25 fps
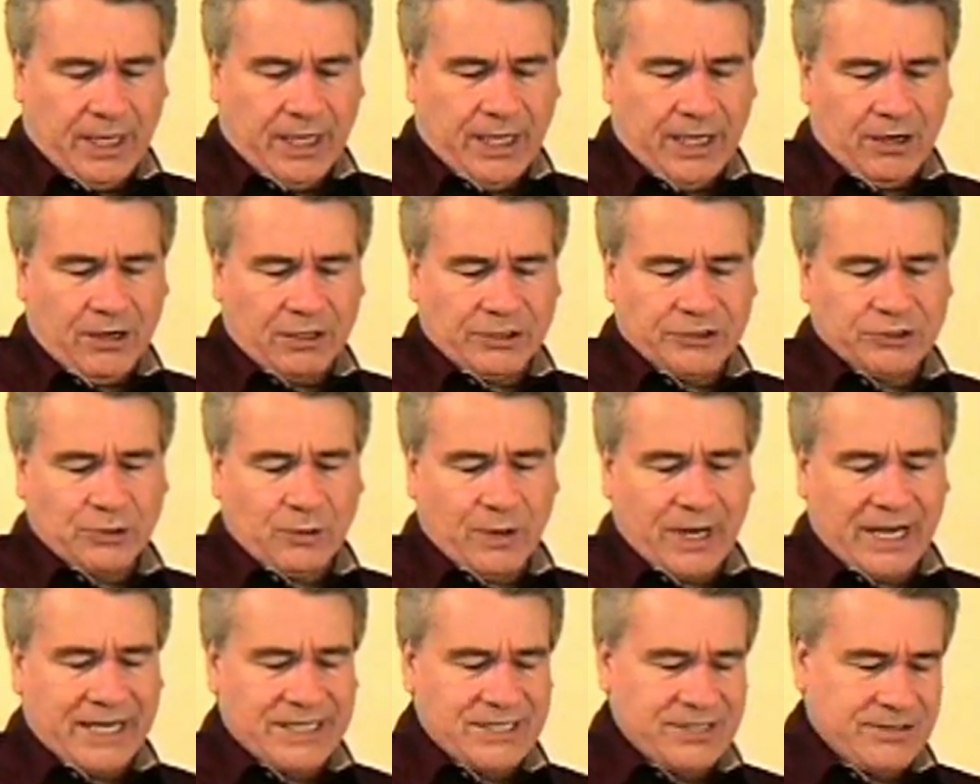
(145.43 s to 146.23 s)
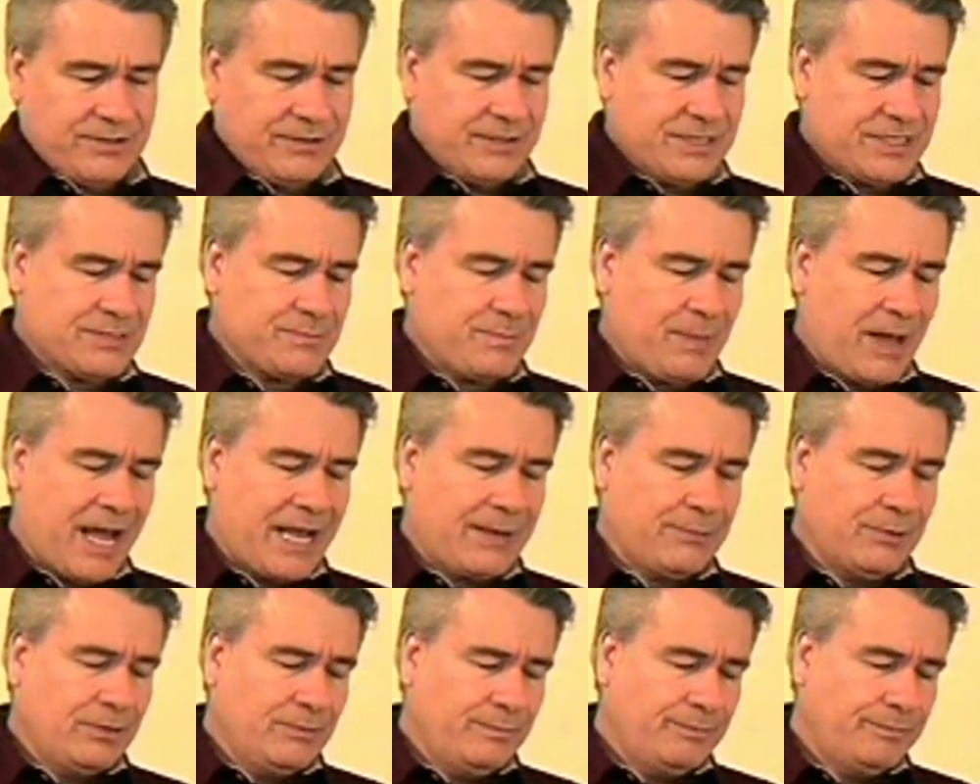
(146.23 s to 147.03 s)
It also has this
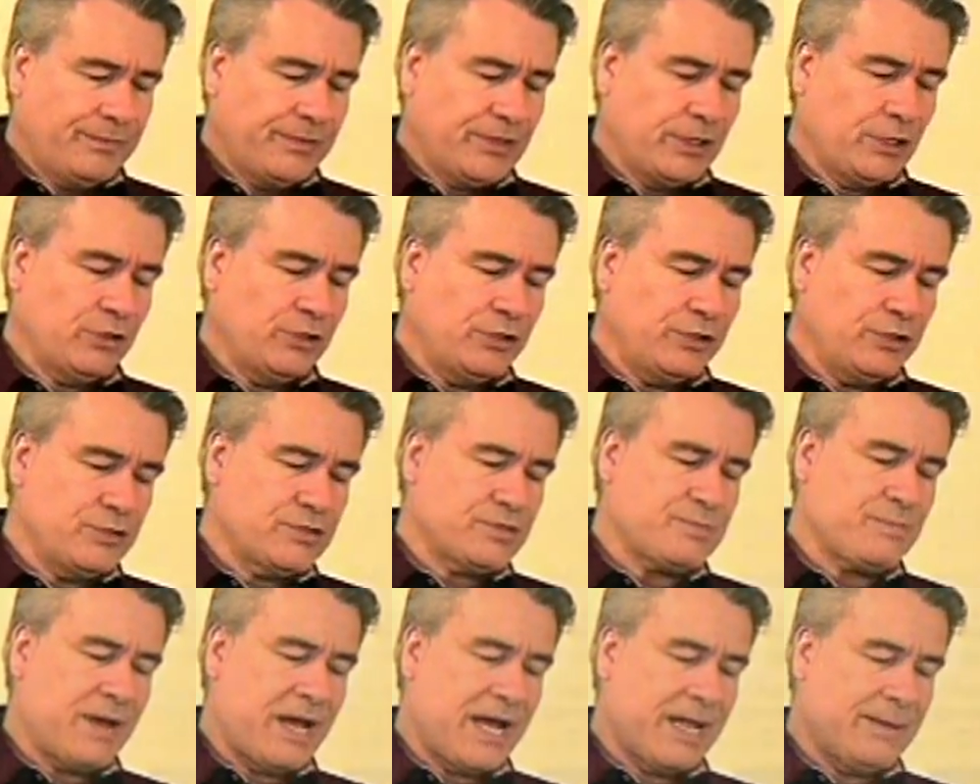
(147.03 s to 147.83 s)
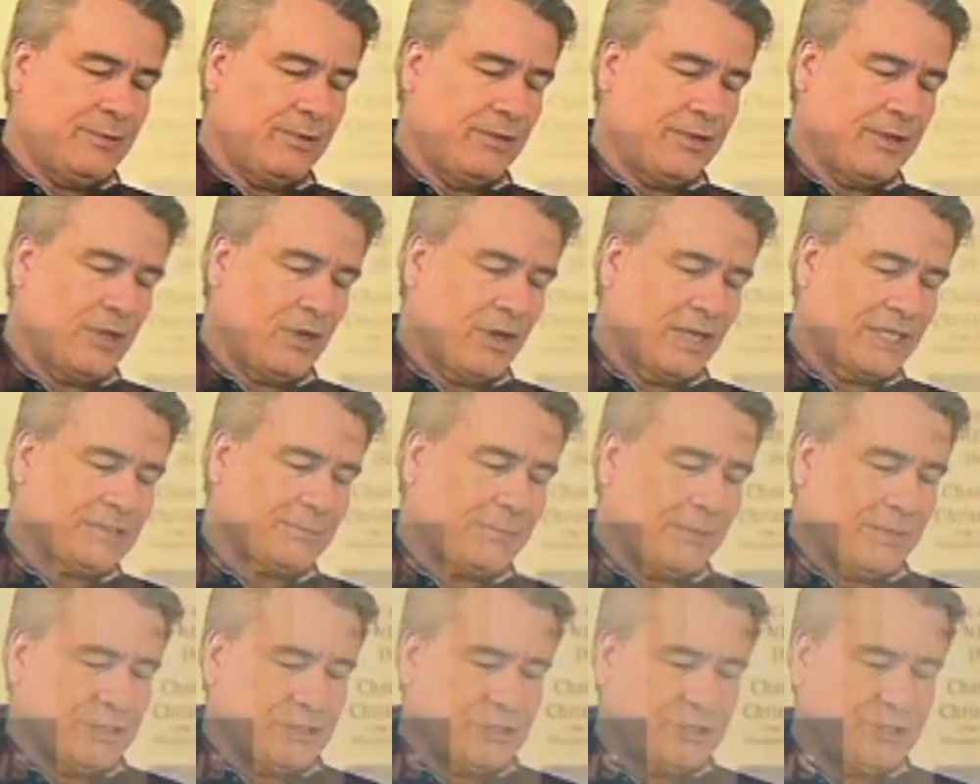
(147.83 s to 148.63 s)
Bible, the Good News Bible, the
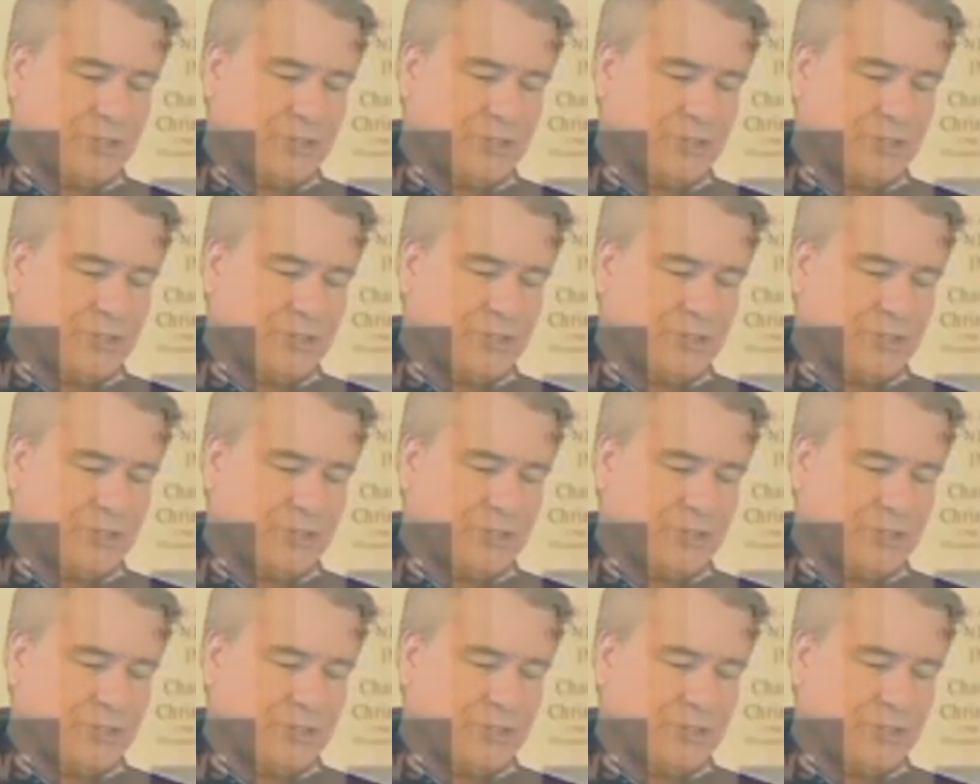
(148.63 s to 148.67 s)
Gospel of